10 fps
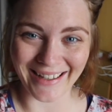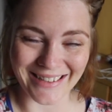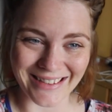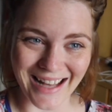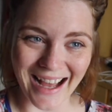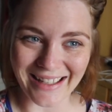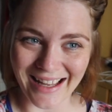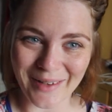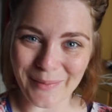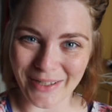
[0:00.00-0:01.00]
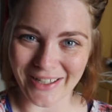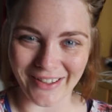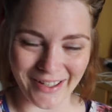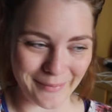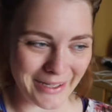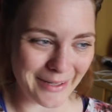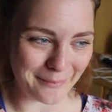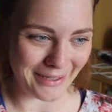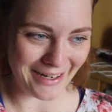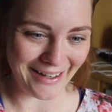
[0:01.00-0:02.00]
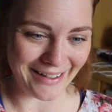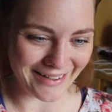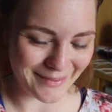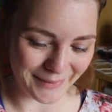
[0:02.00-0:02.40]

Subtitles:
It's not that weird. I'm eating bananas,